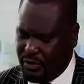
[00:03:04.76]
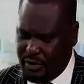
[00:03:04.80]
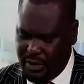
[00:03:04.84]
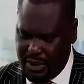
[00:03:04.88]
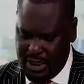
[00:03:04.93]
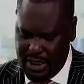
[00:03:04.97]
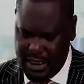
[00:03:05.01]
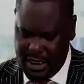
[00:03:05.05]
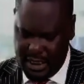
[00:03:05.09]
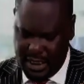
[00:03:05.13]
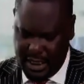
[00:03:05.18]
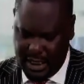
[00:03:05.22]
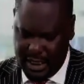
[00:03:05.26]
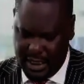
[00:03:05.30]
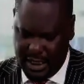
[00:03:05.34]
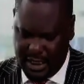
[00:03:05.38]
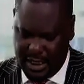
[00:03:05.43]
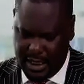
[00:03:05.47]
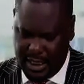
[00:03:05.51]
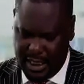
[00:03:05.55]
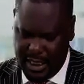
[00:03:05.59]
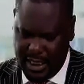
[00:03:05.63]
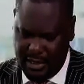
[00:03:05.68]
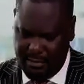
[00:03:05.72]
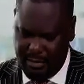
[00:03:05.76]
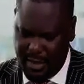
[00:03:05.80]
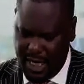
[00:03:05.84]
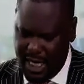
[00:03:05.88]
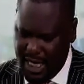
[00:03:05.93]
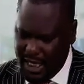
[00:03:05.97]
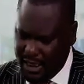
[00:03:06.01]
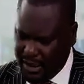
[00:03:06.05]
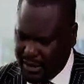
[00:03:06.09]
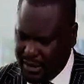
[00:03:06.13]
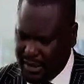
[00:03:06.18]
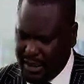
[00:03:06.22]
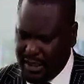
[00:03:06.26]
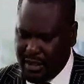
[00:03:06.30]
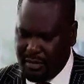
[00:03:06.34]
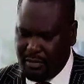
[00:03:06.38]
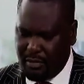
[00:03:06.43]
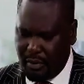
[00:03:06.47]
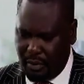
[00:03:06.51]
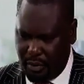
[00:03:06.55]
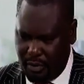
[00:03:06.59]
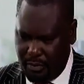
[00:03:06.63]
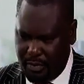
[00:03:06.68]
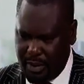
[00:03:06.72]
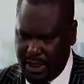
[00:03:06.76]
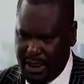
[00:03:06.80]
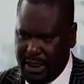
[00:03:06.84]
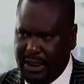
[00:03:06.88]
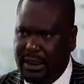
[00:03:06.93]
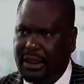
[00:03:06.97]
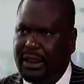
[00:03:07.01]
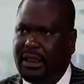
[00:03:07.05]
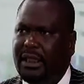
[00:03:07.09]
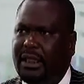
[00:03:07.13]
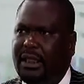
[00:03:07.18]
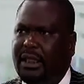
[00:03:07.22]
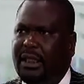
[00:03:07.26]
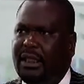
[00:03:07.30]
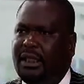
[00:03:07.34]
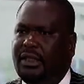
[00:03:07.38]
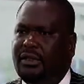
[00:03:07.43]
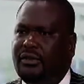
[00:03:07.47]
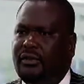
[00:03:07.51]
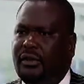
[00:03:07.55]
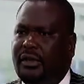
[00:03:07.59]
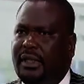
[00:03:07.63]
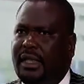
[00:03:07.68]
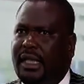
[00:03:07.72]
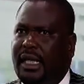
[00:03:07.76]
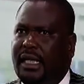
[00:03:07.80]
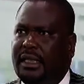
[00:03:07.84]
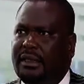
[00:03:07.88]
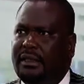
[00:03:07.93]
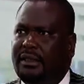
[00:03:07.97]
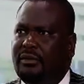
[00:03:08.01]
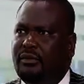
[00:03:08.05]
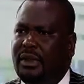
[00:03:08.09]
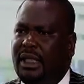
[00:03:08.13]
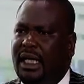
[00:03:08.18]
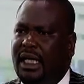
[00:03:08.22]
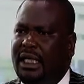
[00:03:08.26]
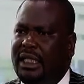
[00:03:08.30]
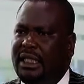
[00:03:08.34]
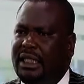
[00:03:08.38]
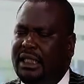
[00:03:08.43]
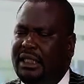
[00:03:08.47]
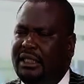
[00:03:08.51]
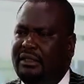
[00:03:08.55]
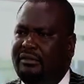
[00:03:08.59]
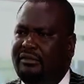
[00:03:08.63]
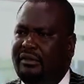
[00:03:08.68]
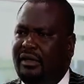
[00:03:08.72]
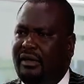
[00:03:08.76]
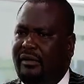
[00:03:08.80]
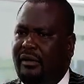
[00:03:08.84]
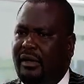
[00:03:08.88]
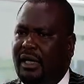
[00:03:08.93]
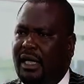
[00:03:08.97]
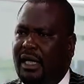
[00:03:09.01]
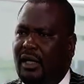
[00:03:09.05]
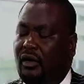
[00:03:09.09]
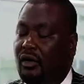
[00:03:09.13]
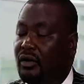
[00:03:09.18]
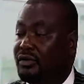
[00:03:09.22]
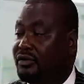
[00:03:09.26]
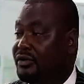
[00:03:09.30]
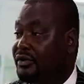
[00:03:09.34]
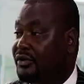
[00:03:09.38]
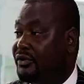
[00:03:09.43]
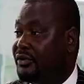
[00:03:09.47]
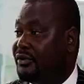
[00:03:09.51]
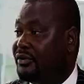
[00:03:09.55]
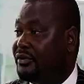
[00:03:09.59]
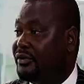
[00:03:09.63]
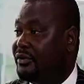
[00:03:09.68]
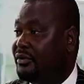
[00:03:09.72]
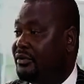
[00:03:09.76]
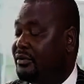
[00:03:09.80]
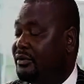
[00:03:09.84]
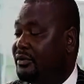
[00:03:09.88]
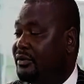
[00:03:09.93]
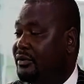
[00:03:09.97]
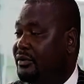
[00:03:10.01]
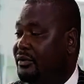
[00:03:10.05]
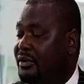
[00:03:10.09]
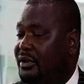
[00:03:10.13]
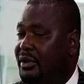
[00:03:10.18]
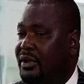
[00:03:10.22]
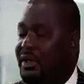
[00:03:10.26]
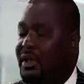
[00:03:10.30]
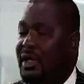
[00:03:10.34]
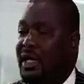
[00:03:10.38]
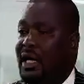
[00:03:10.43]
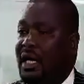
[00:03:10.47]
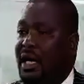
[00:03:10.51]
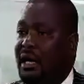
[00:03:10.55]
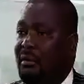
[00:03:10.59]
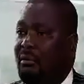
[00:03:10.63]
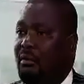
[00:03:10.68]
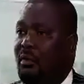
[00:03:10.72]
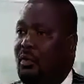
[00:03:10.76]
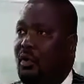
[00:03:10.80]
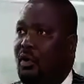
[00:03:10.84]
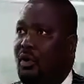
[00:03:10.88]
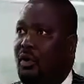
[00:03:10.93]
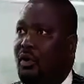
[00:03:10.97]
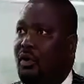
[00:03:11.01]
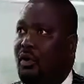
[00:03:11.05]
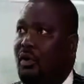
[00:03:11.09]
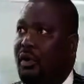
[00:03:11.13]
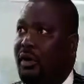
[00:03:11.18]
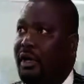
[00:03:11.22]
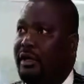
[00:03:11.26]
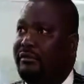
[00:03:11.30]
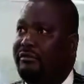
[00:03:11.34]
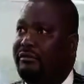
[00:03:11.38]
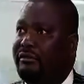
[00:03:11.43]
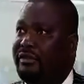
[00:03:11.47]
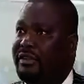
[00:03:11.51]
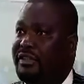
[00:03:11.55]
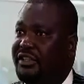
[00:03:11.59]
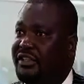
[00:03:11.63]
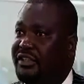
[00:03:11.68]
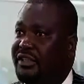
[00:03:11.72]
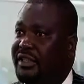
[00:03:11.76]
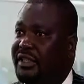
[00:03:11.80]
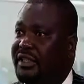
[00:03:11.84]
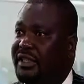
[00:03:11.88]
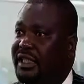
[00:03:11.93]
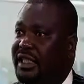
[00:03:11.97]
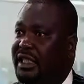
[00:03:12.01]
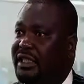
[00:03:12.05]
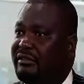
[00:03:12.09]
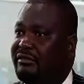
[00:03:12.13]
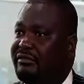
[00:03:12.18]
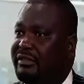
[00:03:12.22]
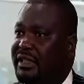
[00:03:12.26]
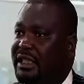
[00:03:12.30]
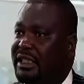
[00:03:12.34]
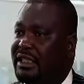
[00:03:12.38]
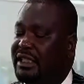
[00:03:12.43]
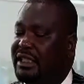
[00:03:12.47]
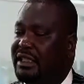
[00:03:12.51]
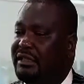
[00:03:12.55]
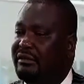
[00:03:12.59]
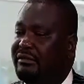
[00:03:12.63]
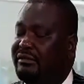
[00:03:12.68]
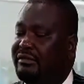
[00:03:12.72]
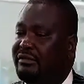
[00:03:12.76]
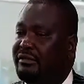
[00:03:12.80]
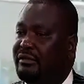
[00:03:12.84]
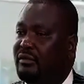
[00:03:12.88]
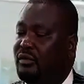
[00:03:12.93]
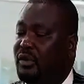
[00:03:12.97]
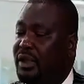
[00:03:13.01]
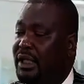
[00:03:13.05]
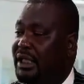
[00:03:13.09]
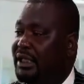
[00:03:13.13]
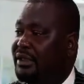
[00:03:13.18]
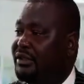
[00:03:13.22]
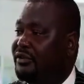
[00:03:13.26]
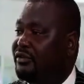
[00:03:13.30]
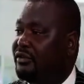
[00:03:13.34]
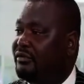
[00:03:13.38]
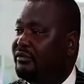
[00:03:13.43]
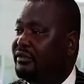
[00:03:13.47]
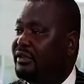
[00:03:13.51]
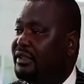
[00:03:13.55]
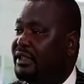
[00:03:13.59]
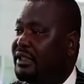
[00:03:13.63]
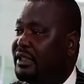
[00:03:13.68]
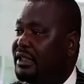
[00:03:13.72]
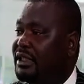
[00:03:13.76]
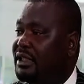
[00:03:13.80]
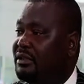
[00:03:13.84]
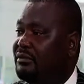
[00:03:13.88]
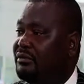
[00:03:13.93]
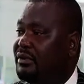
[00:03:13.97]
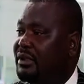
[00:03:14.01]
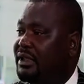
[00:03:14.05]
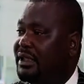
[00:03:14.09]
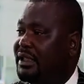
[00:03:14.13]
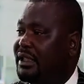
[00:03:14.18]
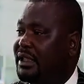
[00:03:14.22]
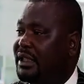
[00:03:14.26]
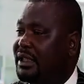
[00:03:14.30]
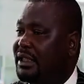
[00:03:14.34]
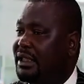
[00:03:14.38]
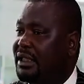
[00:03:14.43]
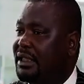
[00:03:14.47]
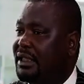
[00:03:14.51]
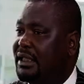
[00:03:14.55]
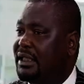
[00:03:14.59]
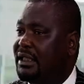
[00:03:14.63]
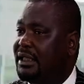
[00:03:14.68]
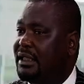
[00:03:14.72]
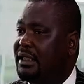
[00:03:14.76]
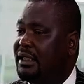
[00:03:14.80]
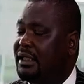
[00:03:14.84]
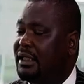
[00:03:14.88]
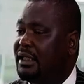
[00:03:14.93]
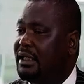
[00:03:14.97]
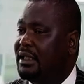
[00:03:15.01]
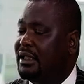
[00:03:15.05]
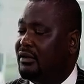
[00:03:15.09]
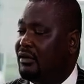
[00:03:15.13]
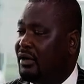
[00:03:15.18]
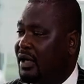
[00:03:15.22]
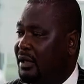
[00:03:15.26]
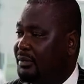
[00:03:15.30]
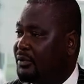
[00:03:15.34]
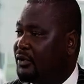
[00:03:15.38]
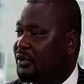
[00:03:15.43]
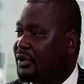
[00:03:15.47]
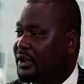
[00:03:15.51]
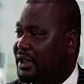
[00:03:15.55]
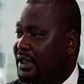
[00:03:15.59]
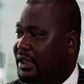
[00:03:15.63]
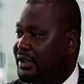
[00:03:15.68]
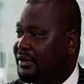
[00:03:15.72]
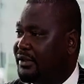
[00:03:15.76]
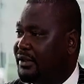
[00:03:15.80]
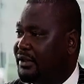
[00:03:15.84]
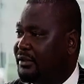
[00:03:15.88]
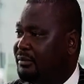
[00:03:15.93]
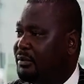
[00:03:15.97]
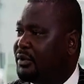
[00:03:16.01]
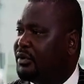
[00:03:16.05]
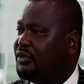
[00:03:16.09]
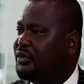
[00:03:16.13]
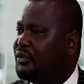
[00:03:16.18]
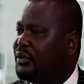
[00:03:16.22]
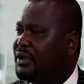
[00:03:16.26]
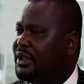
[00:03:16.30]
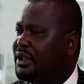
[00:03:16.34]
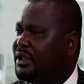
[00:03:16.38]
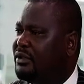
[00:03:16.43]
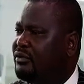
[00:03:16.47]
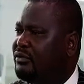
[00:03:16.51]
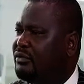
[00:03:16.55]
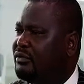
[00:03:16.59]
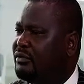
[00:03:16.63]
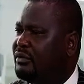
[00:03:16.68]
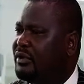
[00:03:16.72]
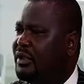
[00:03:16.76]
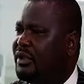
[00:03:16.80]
and Crime Act properly, so that we can give our courts a more efficient and effective ways of dealing with corruption cases, because we need to